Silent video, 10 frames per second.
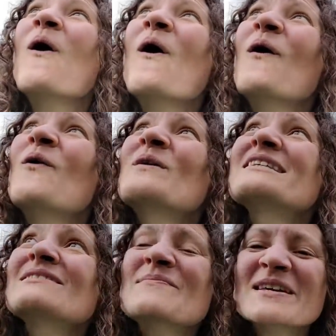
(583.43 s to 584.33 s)
always
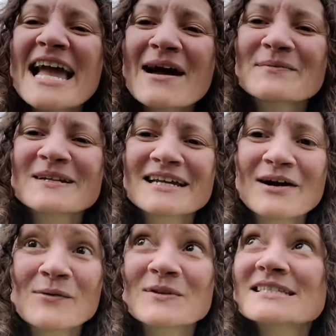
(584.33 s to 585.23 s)
something happening.
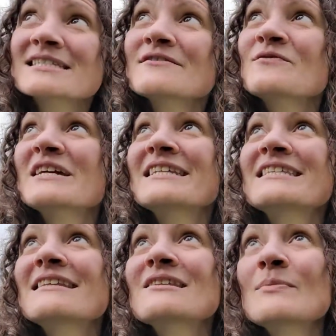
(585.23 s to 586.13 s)
Oh, let's see if we can
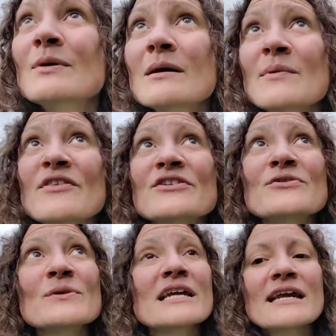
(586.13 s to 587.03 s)
see this bird up in the
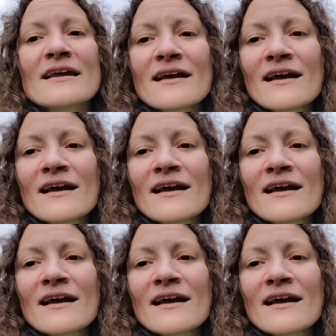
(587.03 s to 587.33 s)
tree.